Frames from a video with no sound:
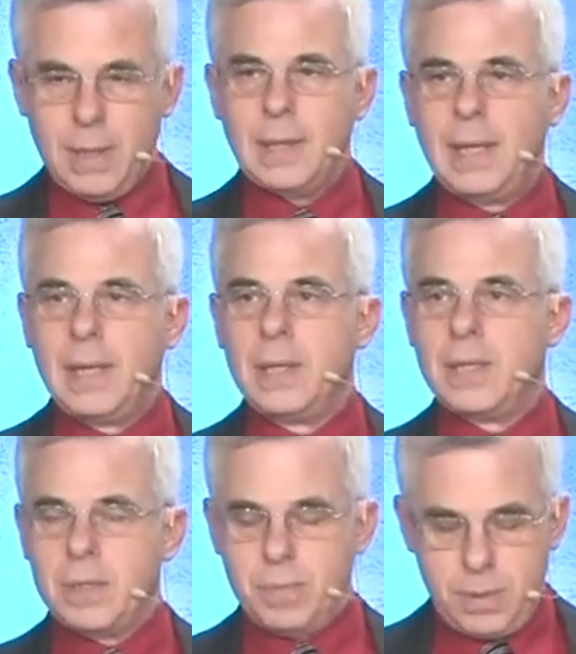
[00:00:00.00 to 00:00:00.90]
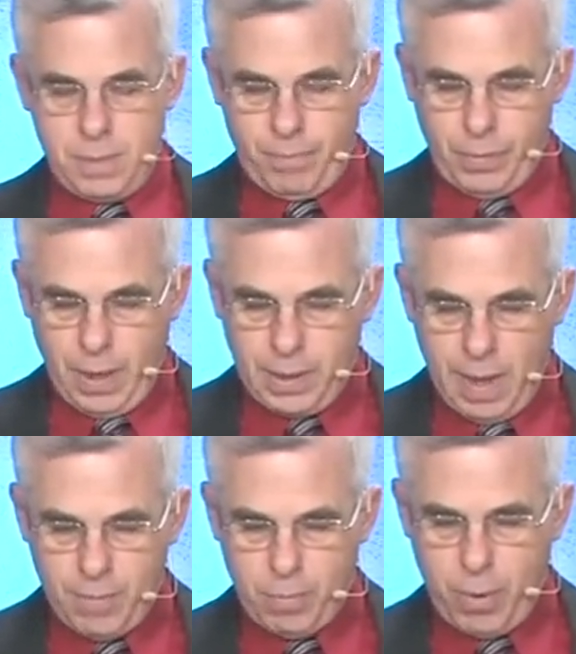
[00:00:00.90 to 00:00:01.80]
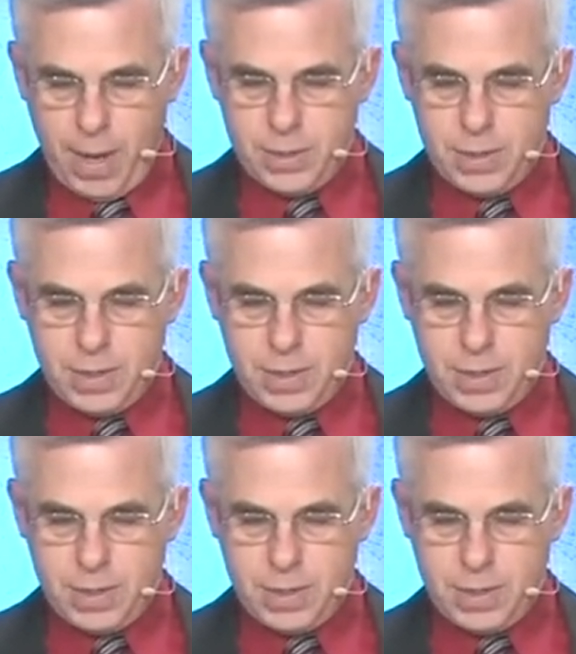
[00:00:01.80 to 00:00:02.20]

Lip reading: legalisms, unleavened breads,